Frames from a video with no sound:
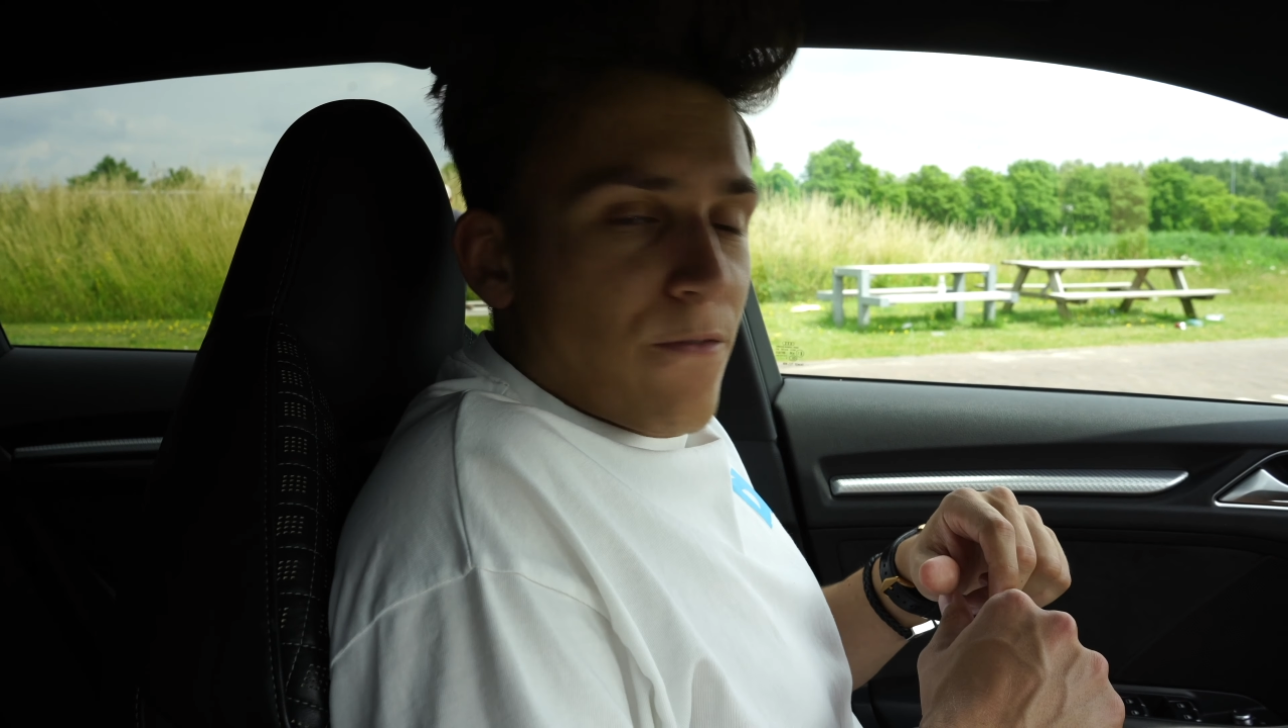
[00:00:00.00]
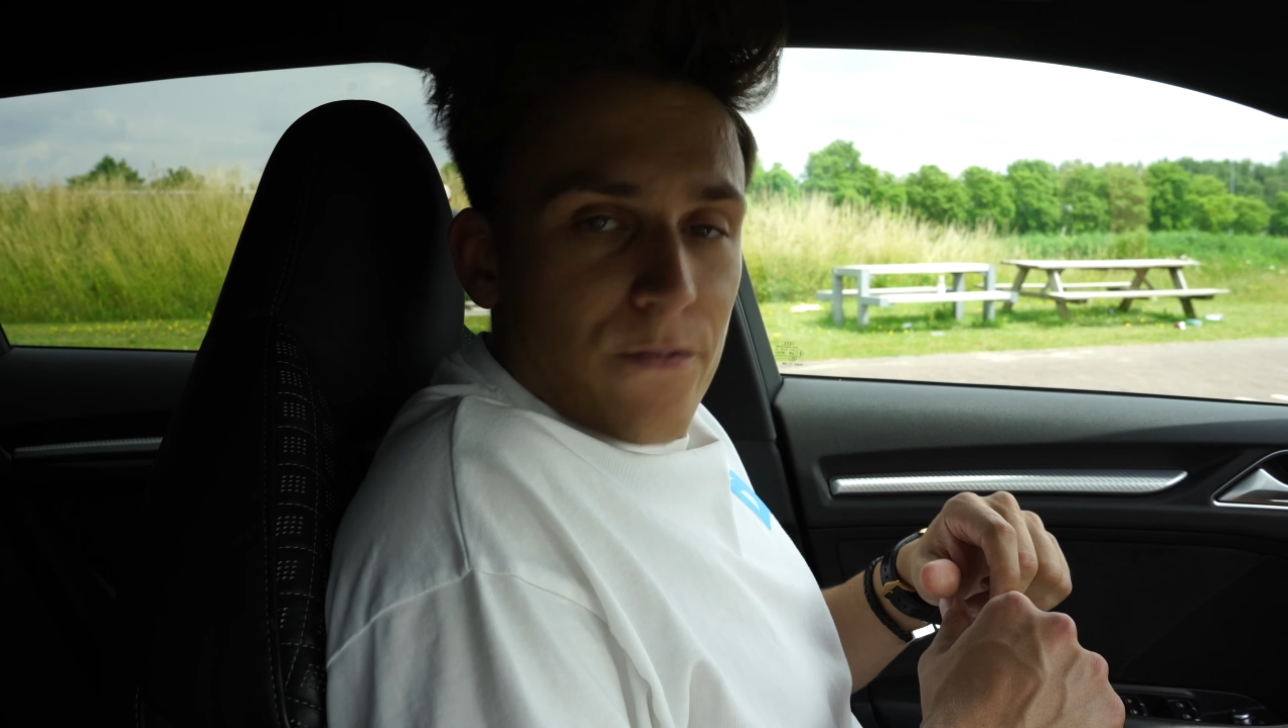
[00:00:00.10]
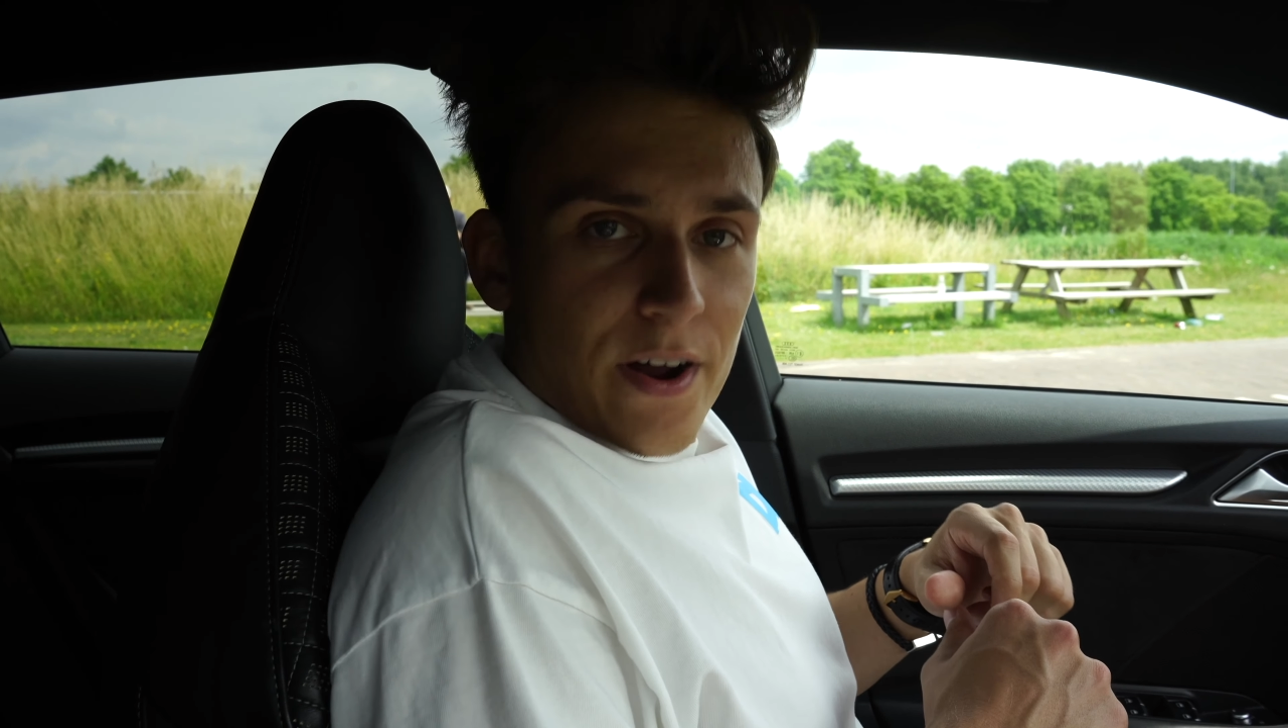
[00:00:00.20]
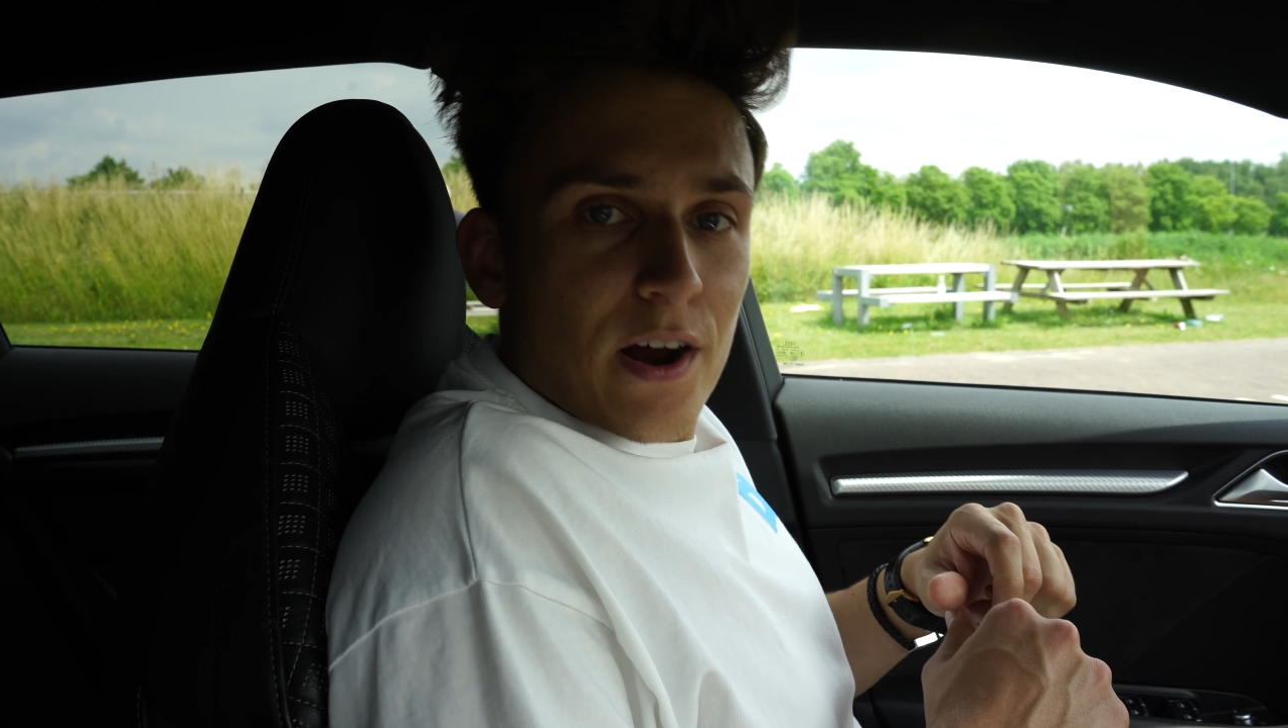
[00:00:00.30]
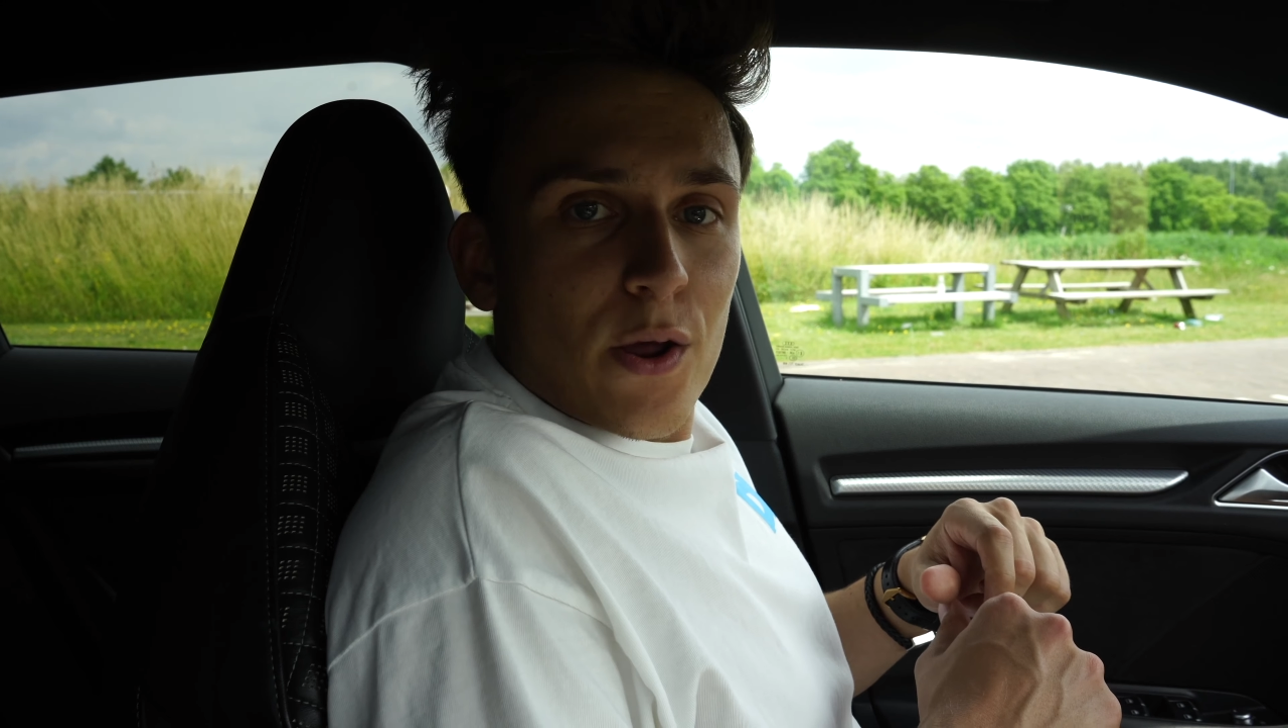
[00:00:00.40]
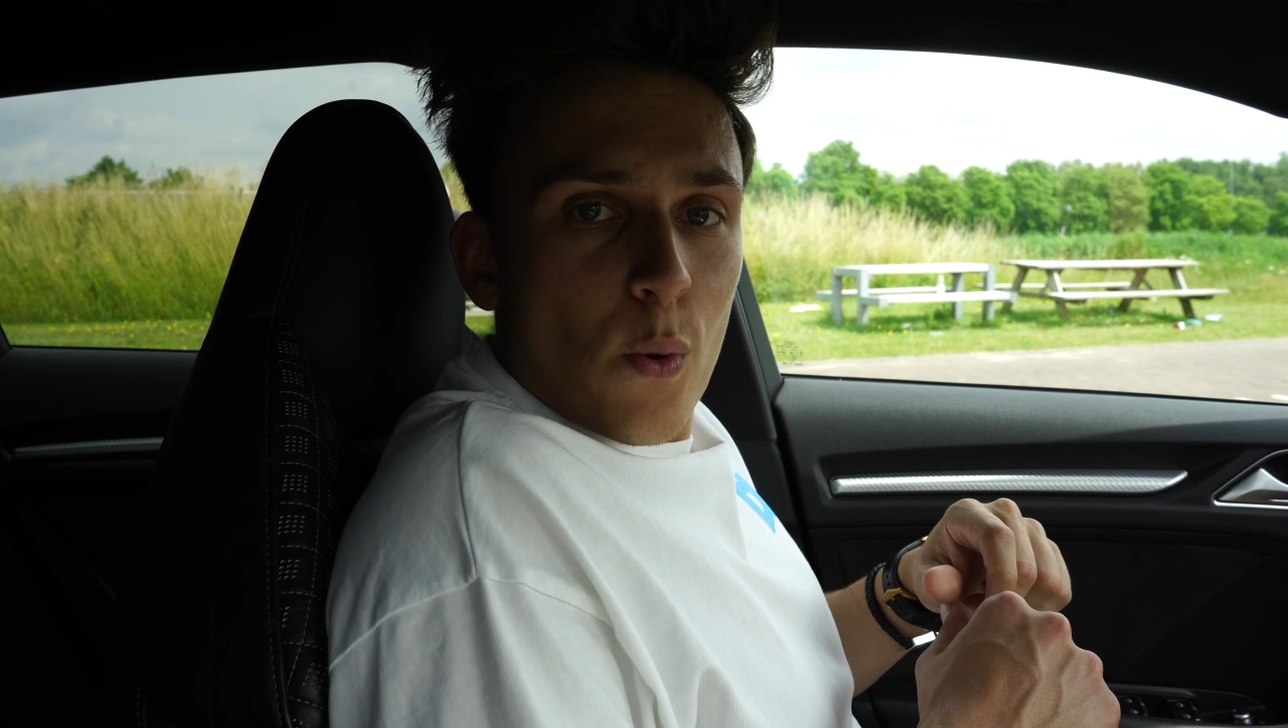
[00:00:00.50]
fairly